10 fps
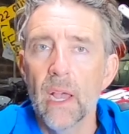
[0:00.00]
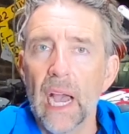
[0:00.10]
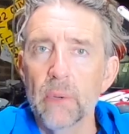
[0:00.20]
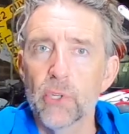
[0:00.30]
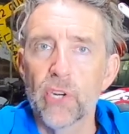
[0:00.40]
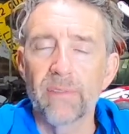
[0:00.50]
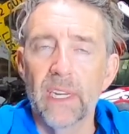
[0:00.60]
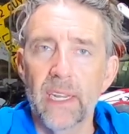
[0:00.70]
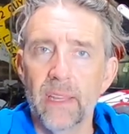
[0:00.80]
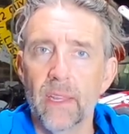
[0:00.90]
I was
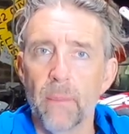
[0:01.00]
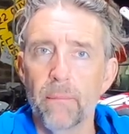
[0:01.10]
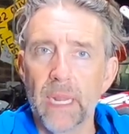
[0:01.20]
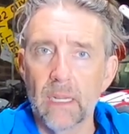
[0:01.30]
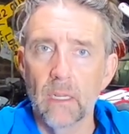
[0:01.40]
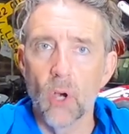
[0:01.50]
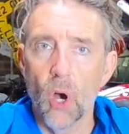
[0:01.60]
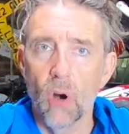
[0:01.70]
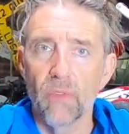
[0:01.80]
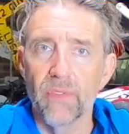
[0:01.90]
travelling in the middle
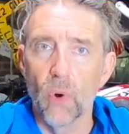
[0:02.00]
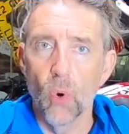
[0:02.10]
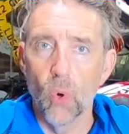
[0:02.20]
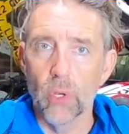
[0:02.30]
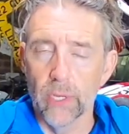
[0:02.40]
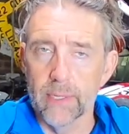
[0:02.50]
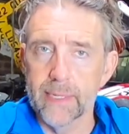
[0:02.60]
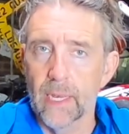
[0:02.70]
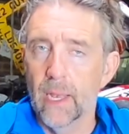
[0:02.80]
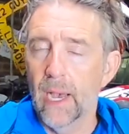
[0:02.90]
of
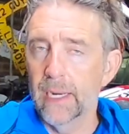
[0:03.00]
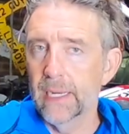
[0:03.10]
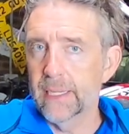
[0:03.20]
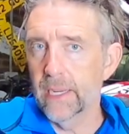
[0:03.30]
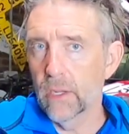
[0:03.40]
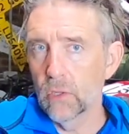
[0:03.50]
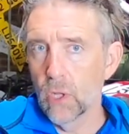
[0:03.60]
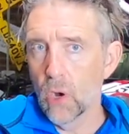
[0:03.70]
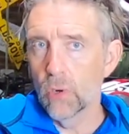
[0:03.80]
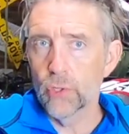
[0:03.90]
August, and I did a
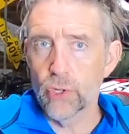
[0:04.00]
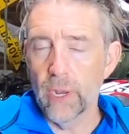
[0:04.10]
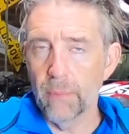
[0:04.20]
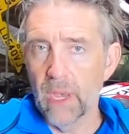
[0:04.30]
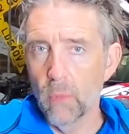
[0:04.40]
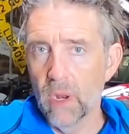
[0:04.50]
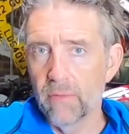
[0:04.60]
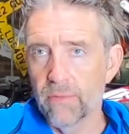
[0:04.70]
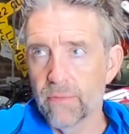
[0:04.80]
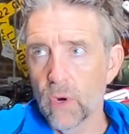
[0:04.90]
long trip that
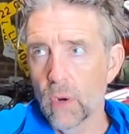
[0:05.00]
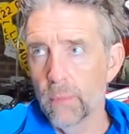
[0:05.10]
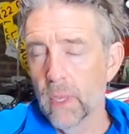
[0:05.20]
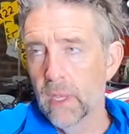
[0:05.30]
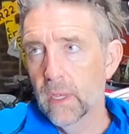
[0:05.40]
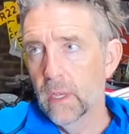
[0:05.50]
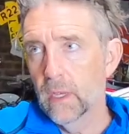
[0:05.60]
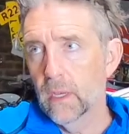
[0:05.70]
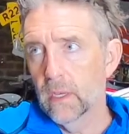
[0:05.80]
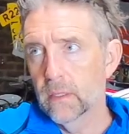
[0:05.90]
went from
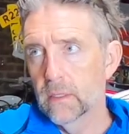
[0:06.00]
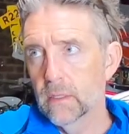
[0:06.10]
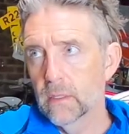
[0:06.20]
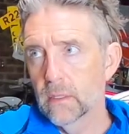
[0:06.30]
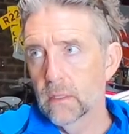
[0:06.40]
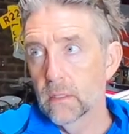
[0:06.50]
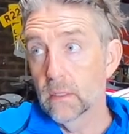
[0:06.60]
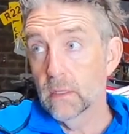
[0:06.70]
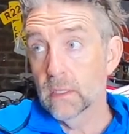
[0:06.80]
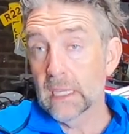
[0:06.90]

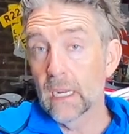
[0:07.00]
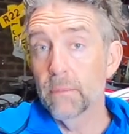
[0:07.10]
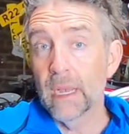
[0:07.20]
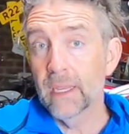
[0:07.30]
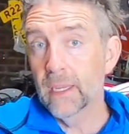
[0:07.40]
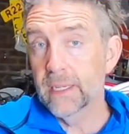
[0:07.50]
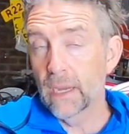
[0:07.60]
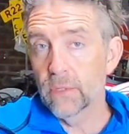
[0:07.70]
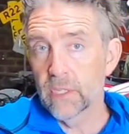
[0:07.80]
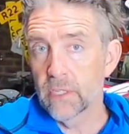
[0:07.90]
Salamanca
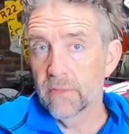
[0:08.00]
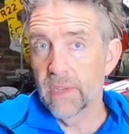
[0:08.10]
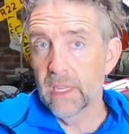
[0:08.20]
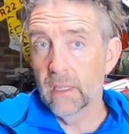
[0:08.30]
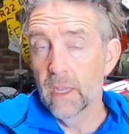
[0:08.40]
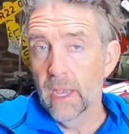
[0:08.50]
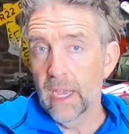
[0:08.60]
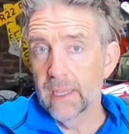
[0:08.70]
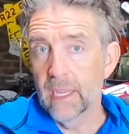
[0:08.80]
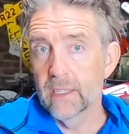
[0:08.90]
down to Seville,
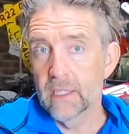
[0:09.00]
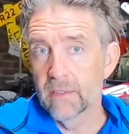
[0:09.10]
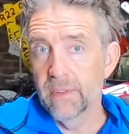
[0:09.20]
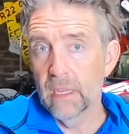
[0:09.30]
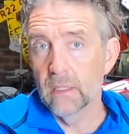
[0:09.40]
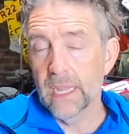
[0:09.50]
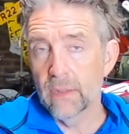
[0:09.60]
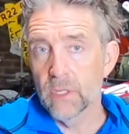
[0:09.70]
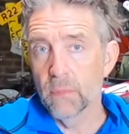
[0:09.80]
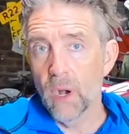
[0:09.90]
and then Seville
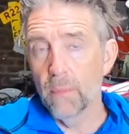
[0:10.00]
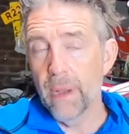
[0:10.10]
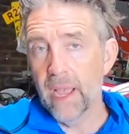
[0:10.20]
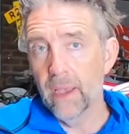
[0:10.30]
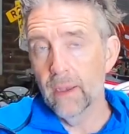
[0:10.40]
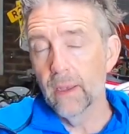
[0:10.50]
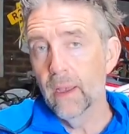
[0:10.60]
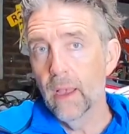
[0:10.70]
down to Marbella,